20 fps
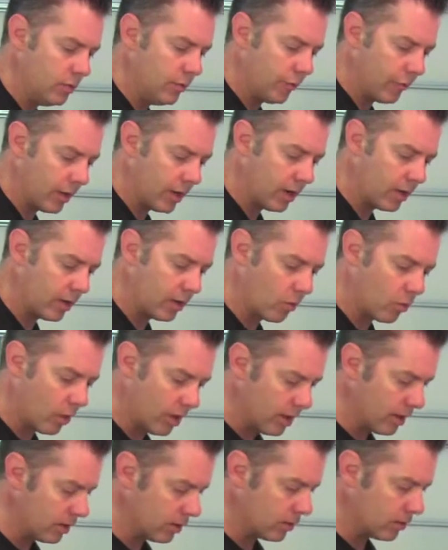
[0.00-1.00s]
fairly
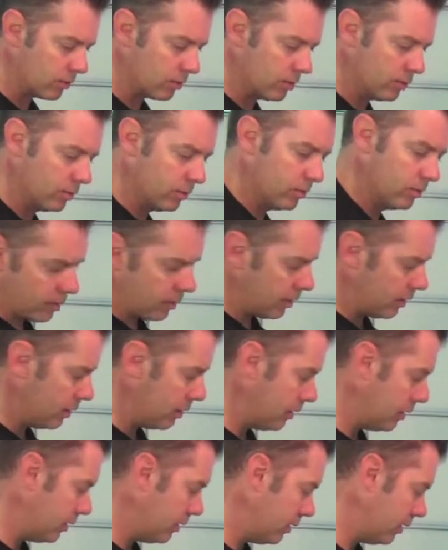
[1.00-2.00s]
well.
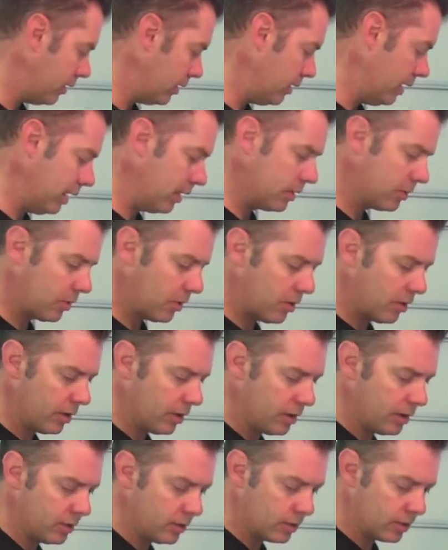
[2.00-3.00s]
The next part
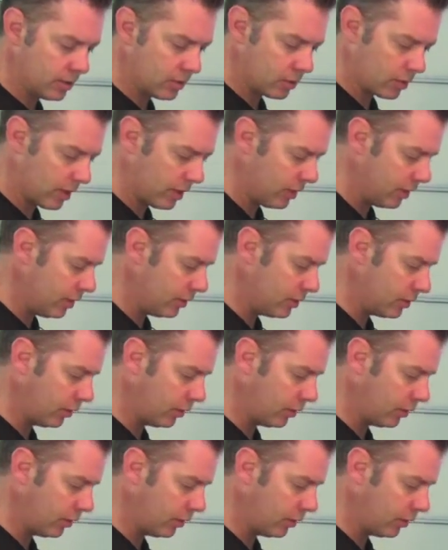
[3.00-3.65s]
is trying